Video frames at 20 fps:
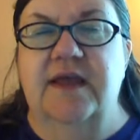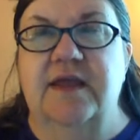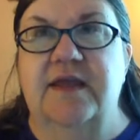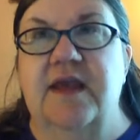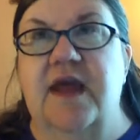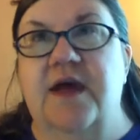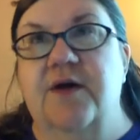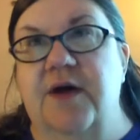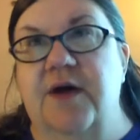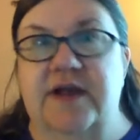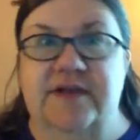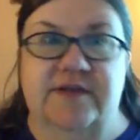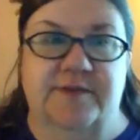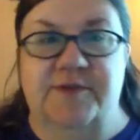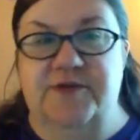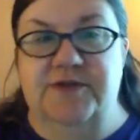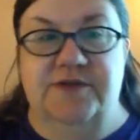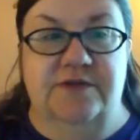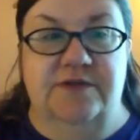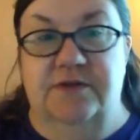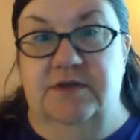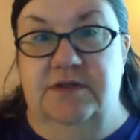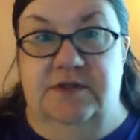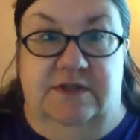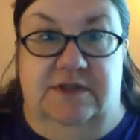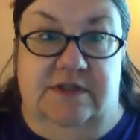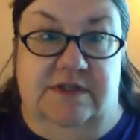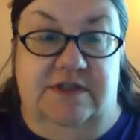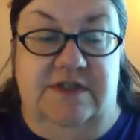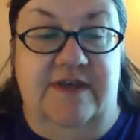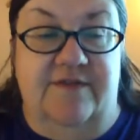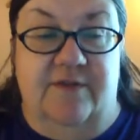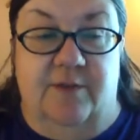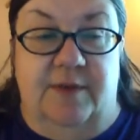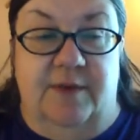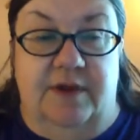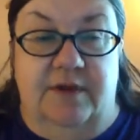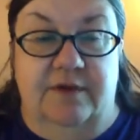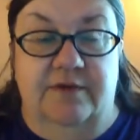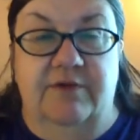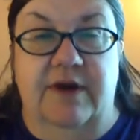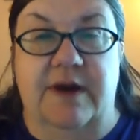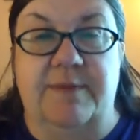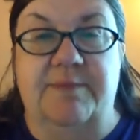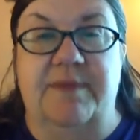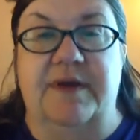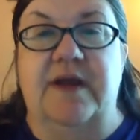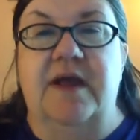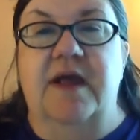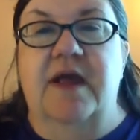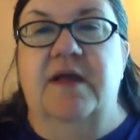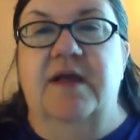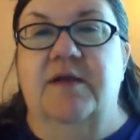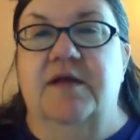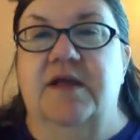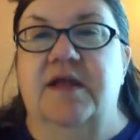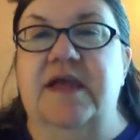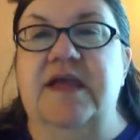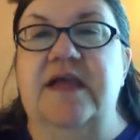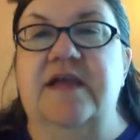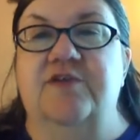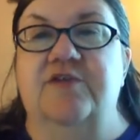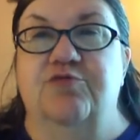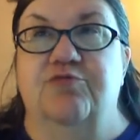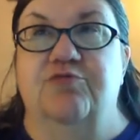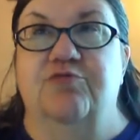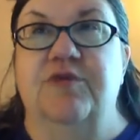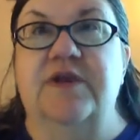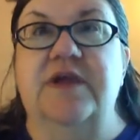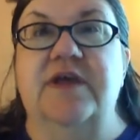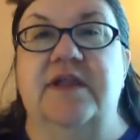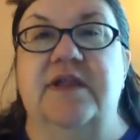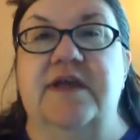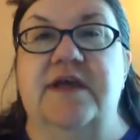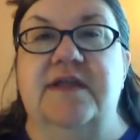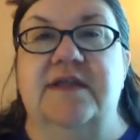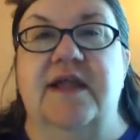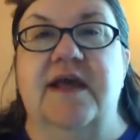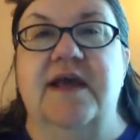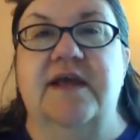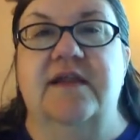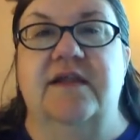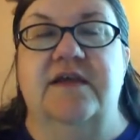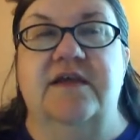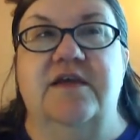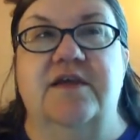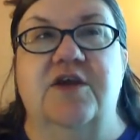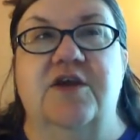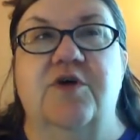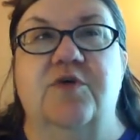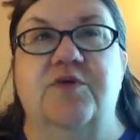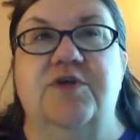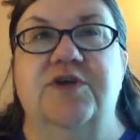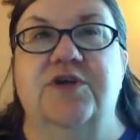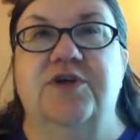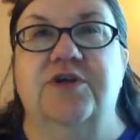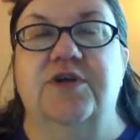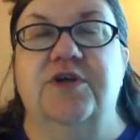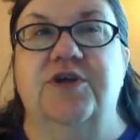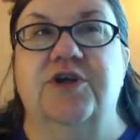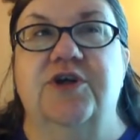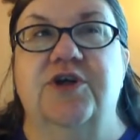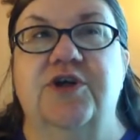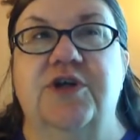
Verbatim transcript: Now, I suppose it's conceivable, right? But it's really unlikely. You know, you're